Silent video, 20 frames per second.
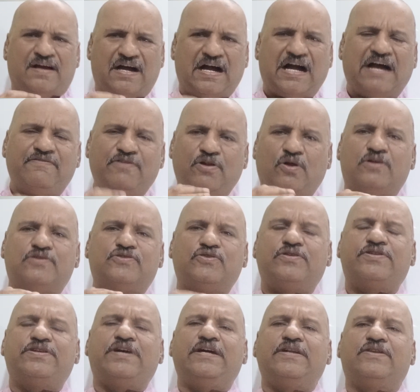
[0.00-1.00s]
I will also
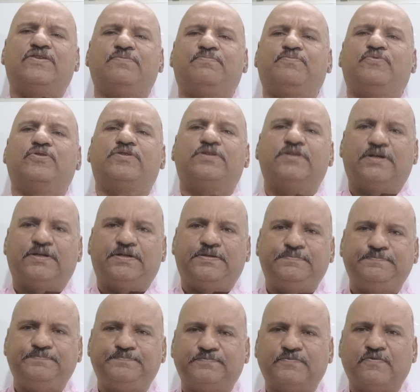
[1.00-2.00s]
try to put
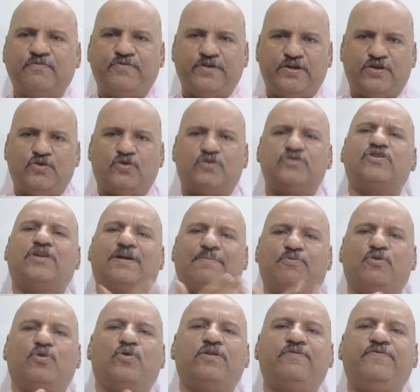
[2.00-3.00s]
videos or
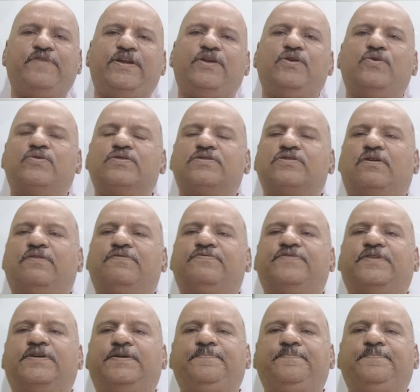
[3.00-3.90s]
upload videos of